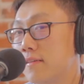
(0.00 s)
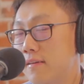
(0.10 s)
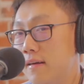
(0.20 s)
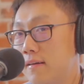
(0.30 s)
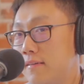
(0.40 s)

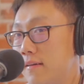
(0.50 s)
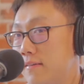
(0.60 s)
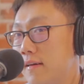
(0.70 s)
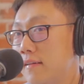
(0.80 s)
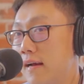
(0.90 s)
I
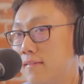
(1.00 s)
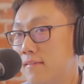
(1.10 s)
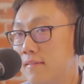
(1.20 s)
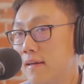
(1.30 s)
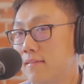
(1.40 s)
think
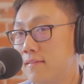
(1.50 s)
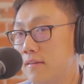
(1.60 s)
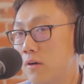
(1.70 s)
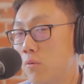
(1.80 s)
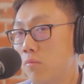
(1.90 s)
that's
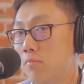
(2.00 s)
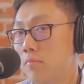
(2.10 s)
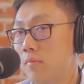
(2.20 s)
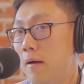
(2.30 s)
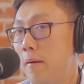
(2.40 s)

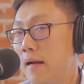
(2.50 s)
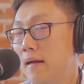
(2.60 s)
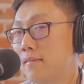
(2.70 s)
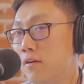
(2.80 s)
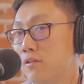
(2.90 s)
I
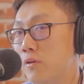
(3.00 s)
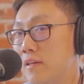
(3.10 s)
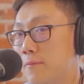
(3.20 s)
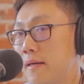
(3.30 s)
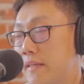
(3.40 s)
guess also
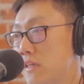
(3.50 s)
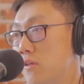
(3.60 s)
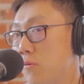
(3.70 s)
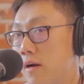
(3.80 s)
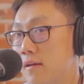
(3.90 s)

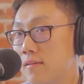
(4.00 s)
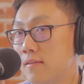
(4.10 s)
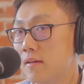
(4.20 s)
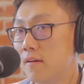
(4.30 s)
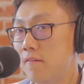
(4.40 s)
expectation
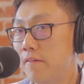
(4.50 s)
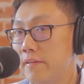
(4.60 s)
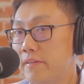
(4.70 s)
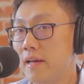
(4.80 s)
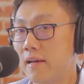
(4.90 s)
wise,
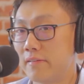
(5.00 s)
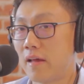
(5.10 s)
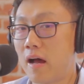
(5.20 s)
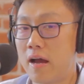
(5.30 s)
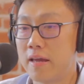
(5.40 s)
VC has
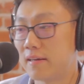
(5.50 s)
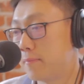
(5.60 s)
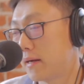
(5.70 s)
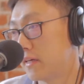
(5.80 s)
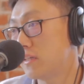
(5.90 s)
high
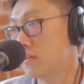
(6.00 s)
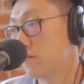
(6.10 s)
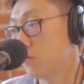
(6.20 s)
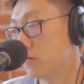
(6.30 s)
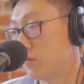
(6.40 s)
expectation
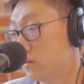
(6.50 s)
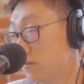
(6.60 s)
for the